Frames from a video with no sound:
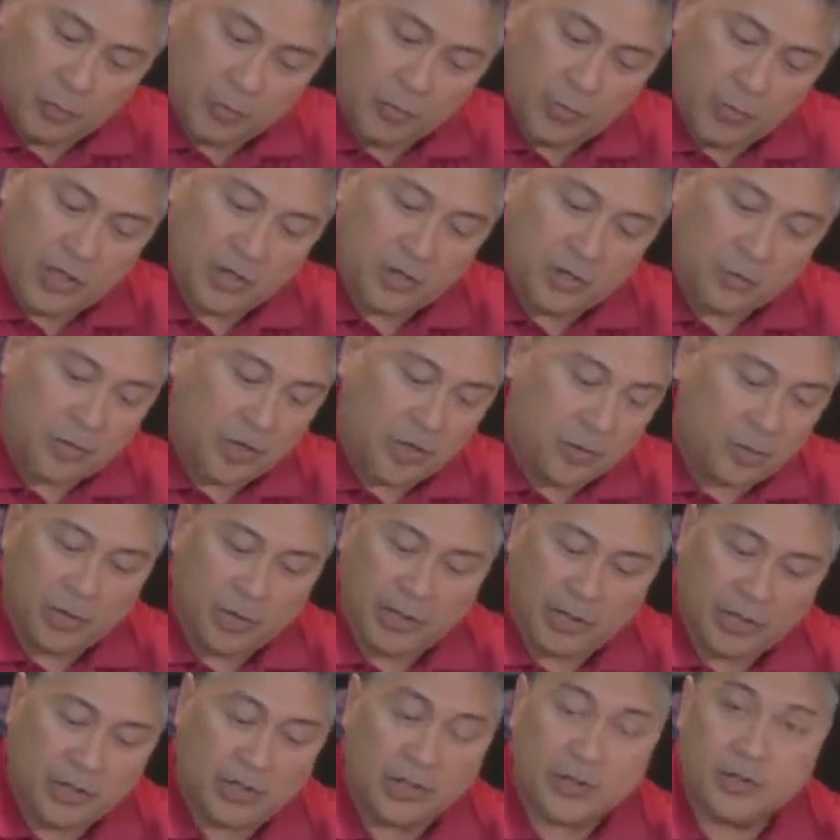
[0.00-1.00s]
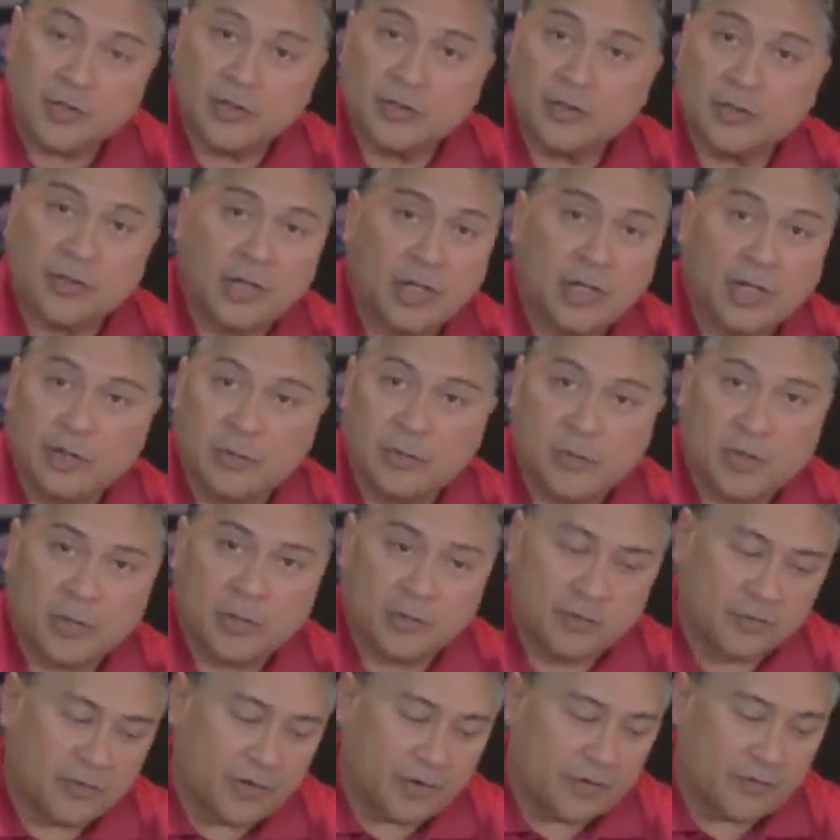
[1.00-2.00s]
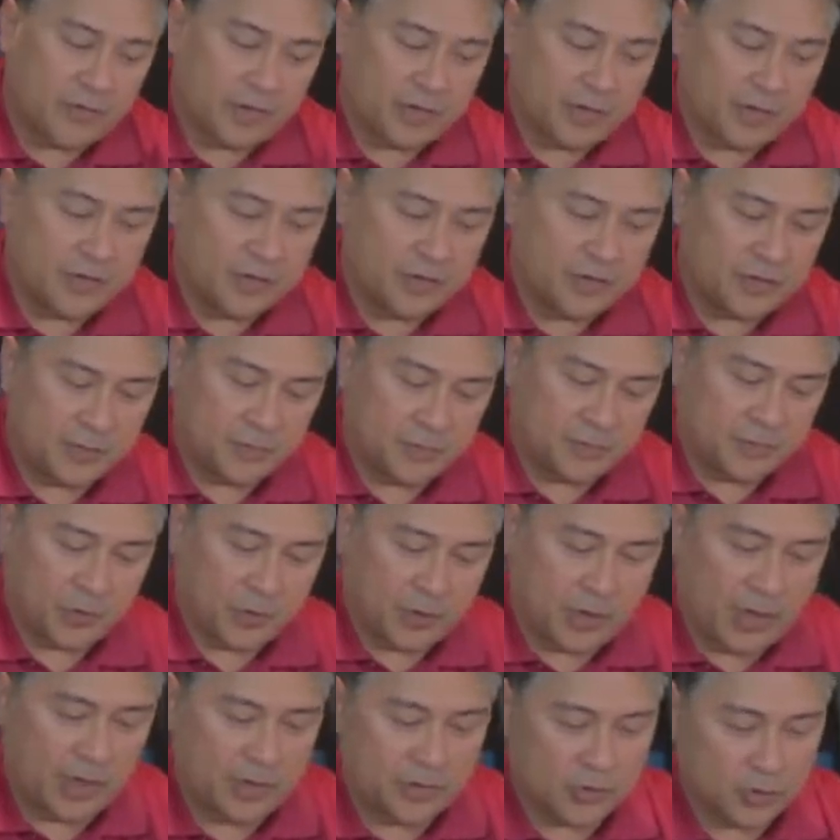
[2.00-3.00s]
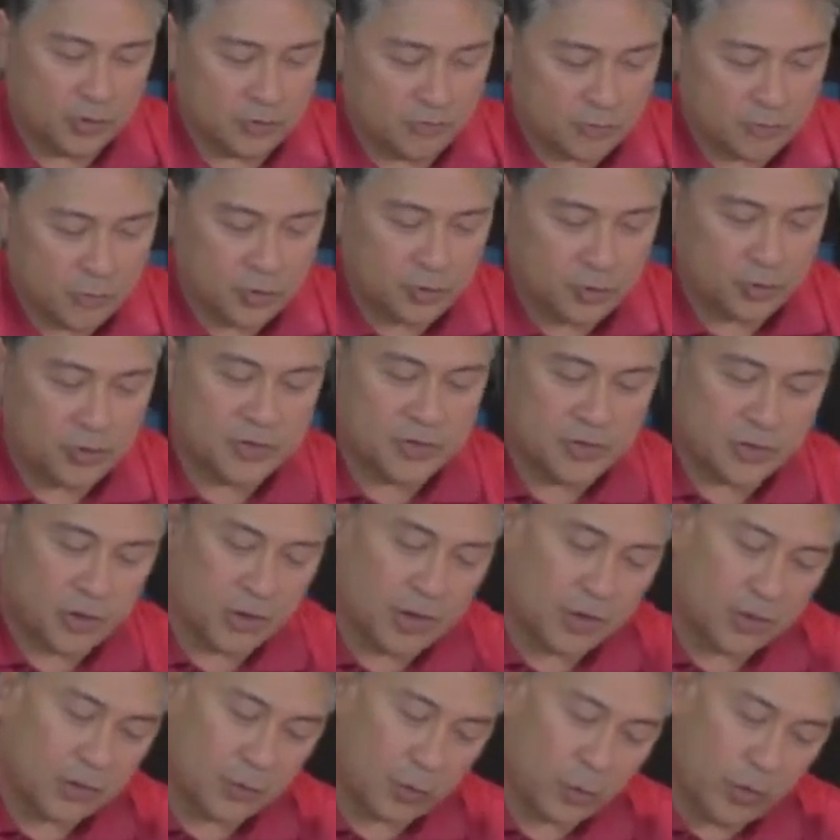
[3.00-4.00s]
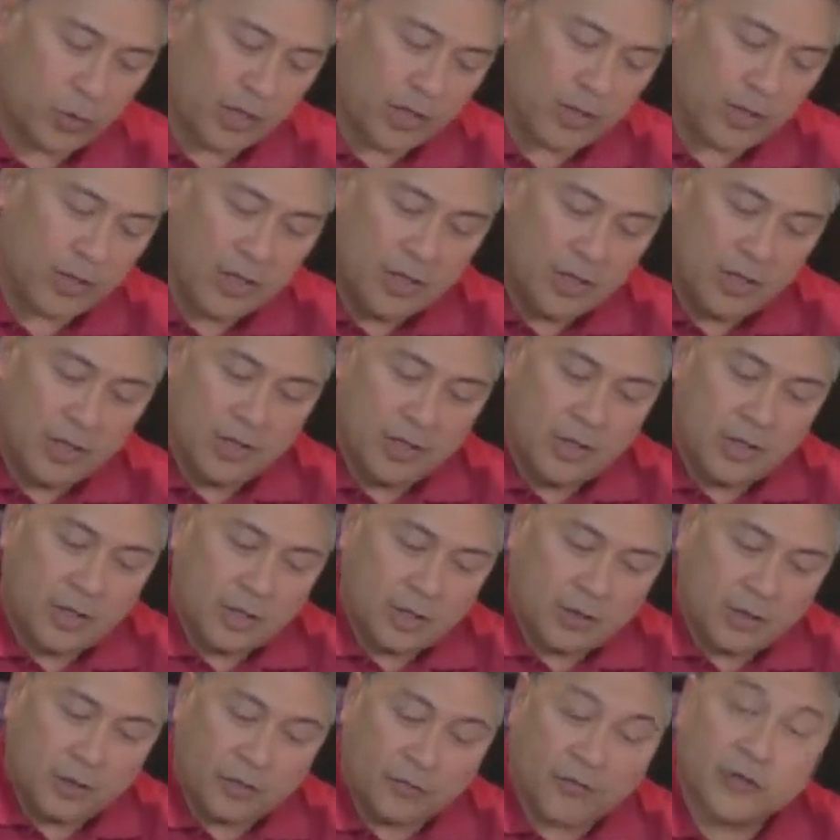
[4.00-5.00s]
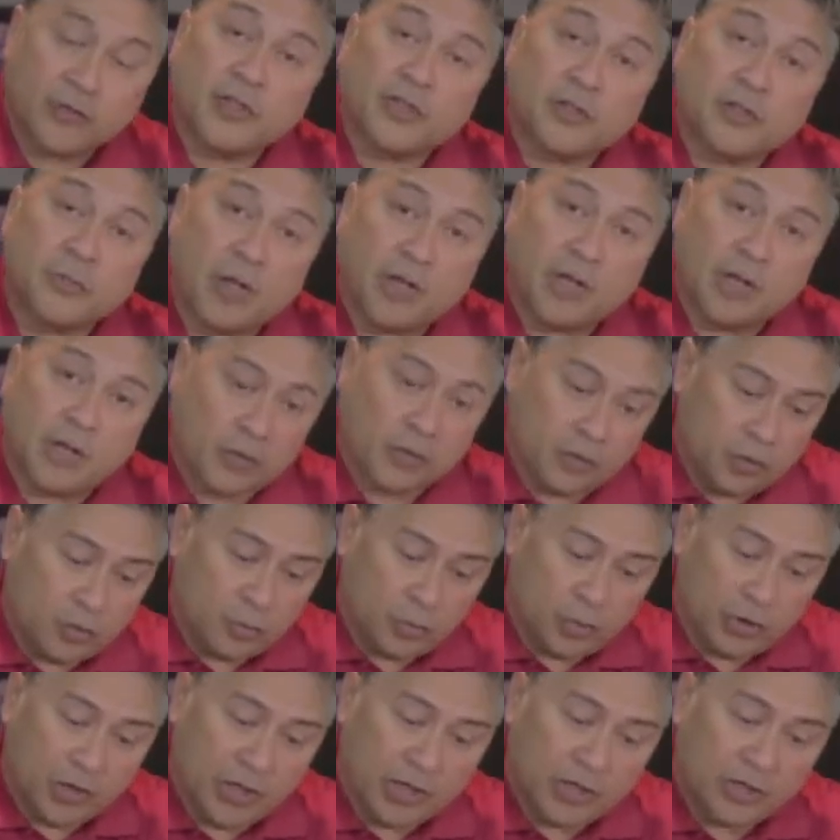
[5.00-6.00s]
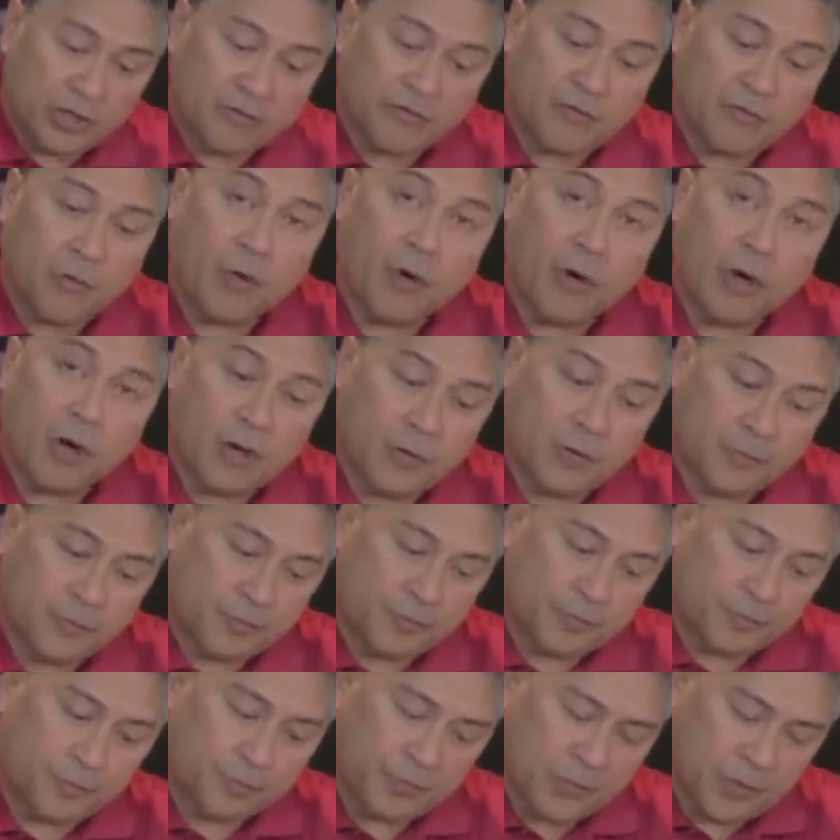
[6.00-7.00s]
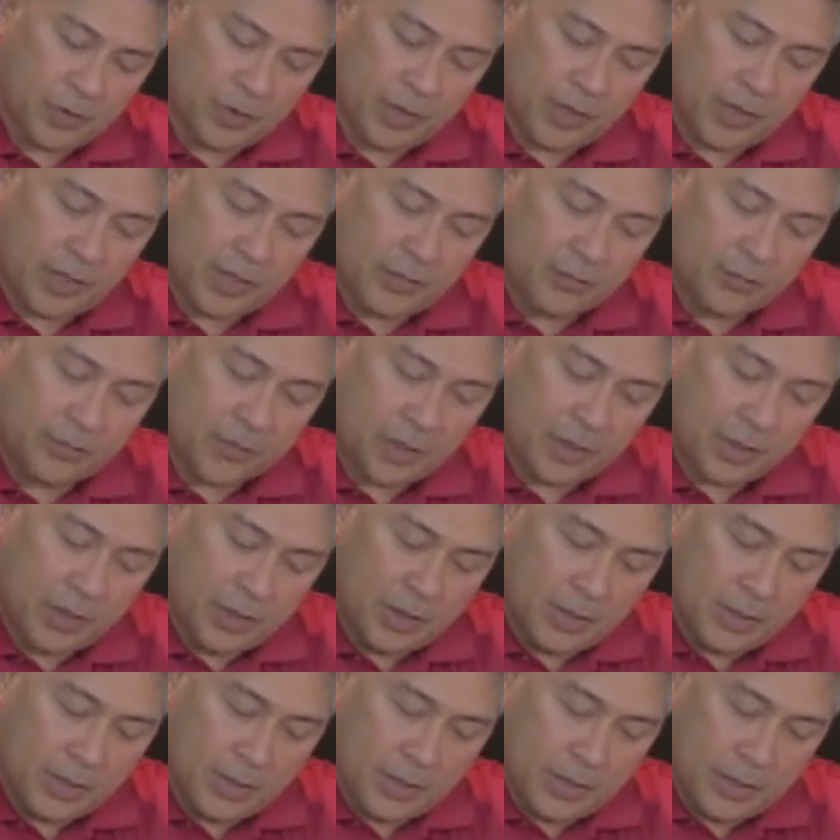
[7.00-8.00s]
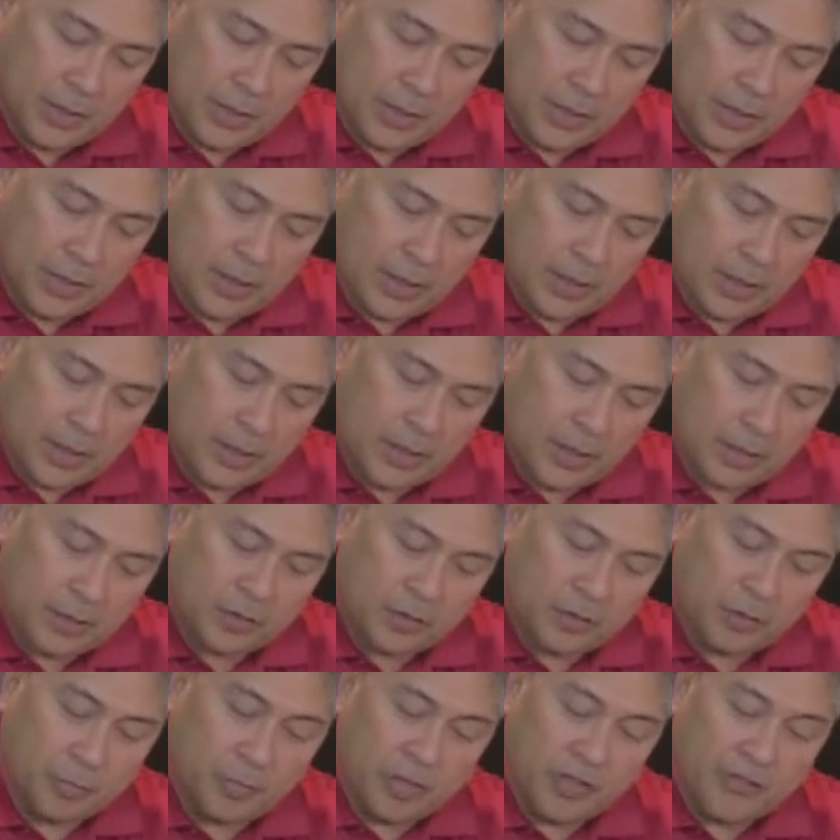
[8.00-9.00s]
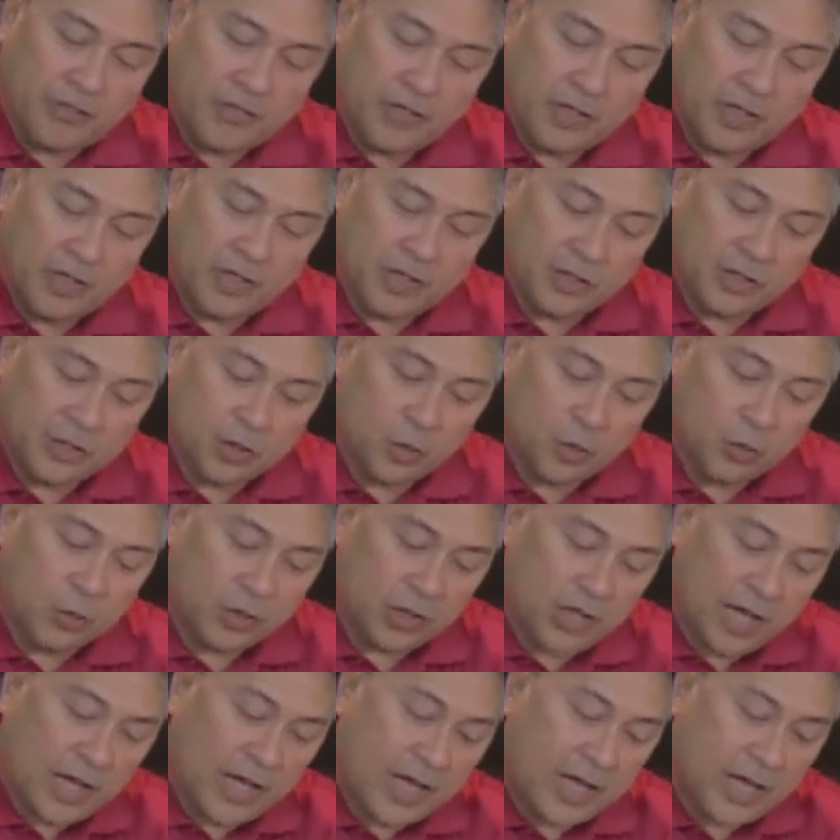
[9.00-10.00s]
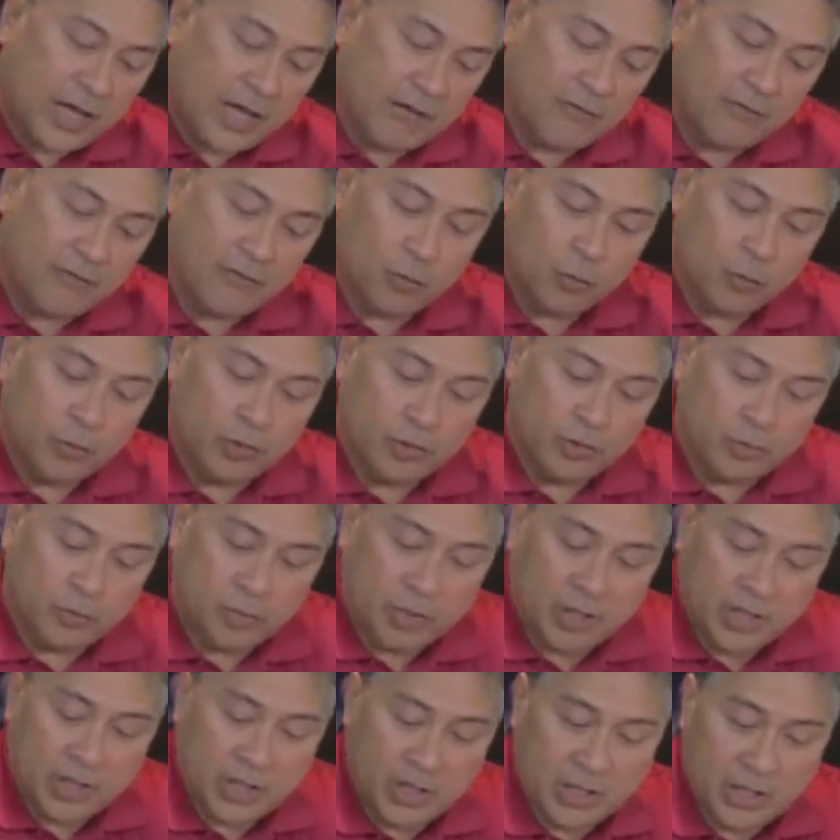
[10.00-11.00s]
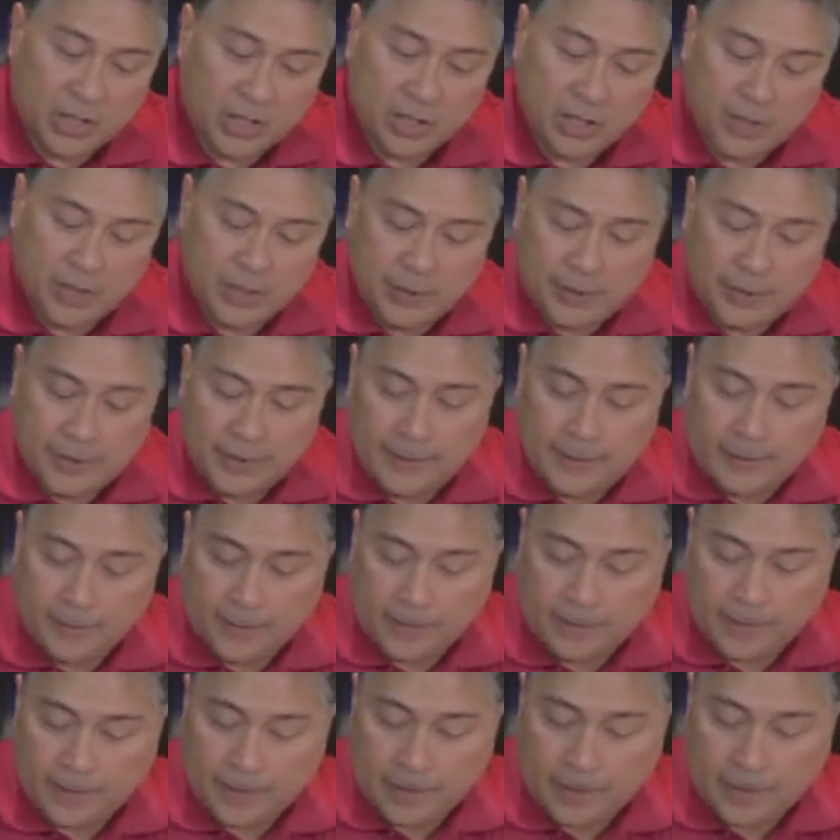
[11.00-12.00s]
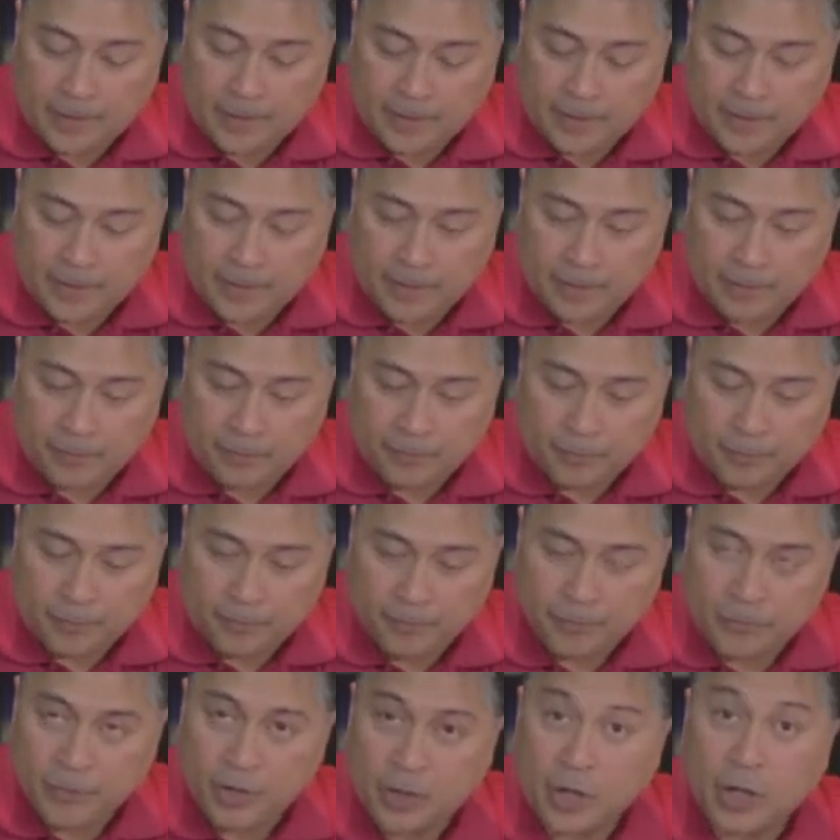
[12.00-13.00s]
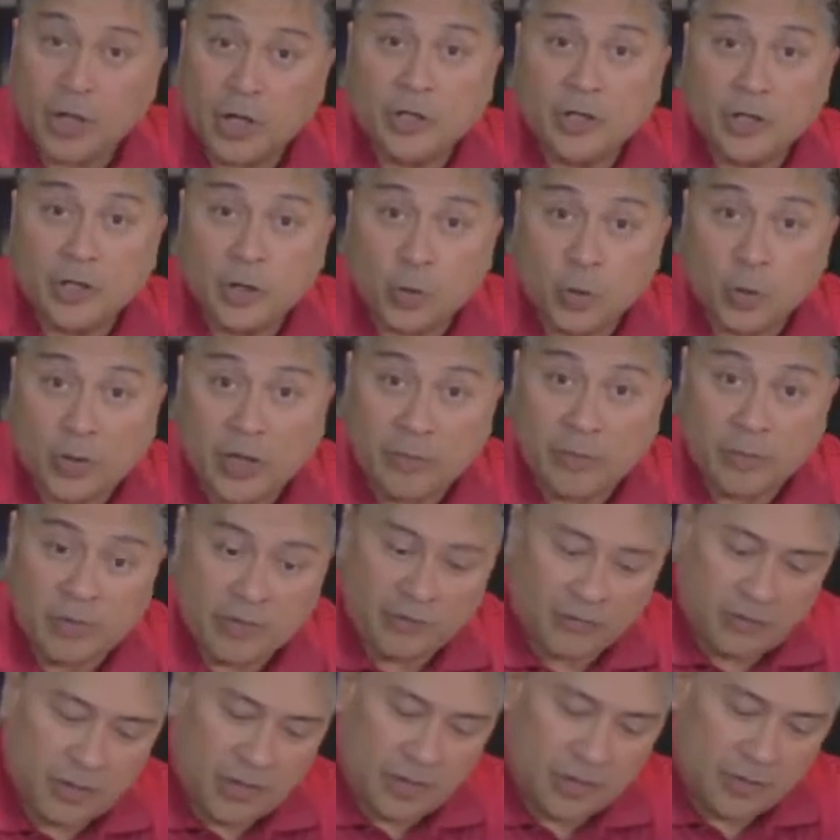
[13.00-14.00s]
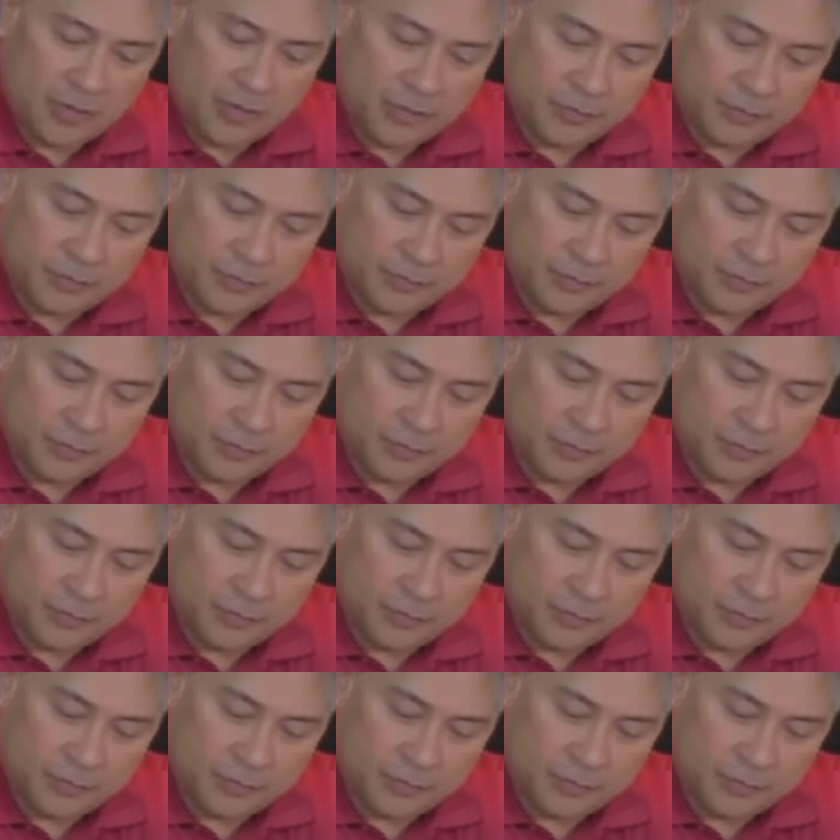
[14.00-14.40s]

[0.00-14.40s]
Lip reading: make your paper like this, then it becomes very, very easy. Okay, so first we start with your first month. You bring in the 4, okay? The BV that you will have will be 120 BV,